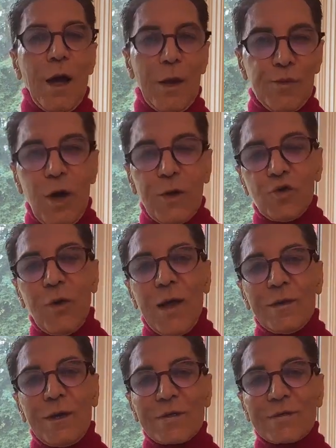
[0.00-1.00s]
I brought you
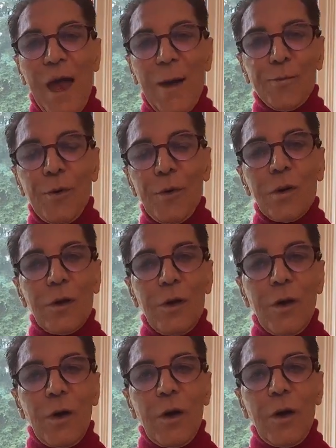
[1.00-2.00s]
an example
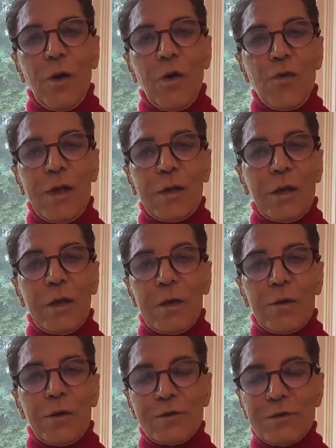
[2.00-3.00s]

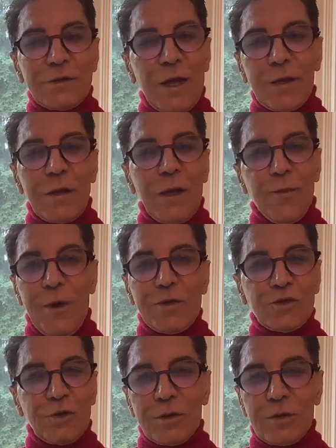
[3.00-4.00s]
that recently a
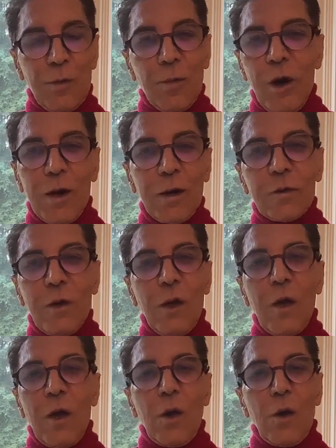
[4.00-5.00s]
patient of mine
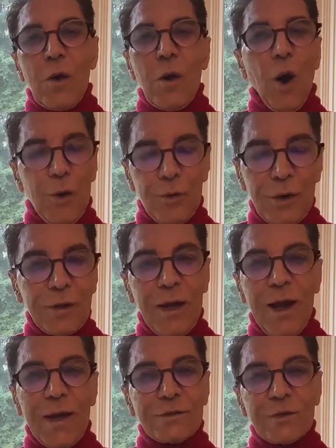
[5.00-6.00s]

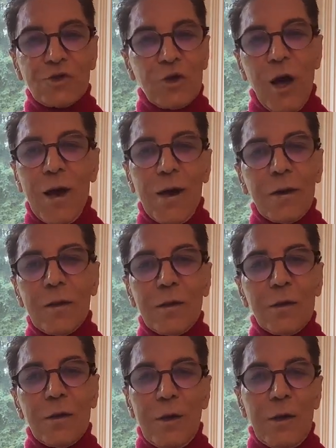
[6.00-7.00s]
already has a
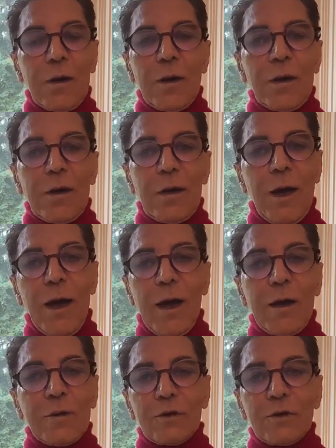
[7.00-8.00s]
child,
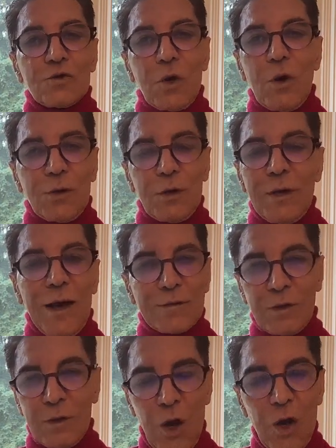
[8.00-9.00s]
and she already
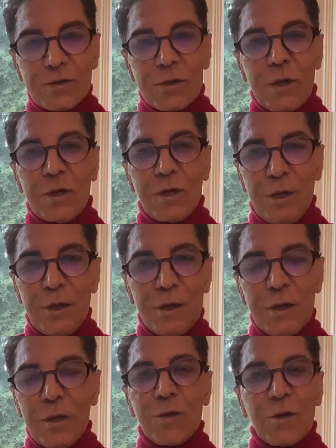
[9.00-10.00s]
has lost a
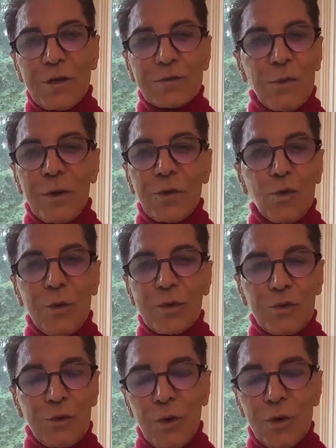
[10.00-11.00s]
kidney because of
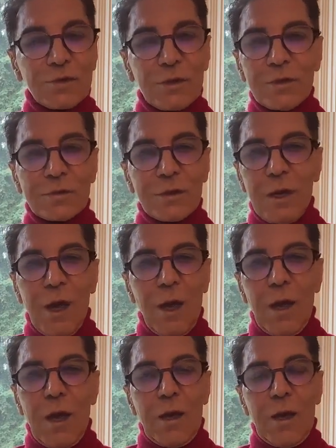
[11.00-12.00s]
endometriosis,
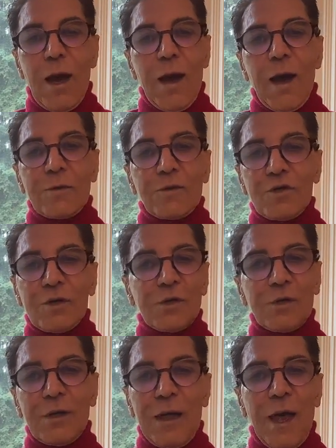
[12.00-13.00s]
and she
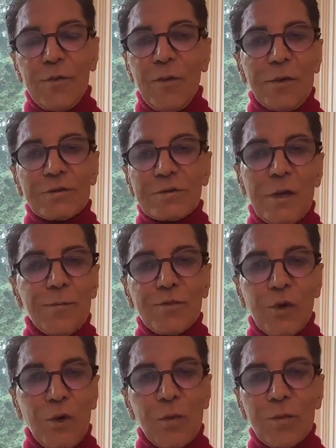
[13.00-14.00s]
didn't have even
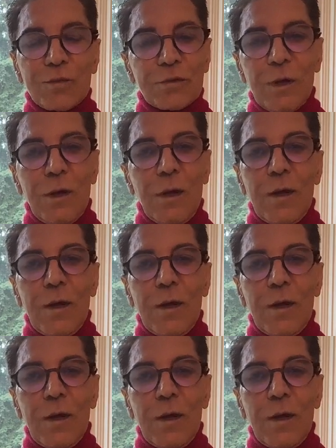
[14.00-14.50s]
symptoms.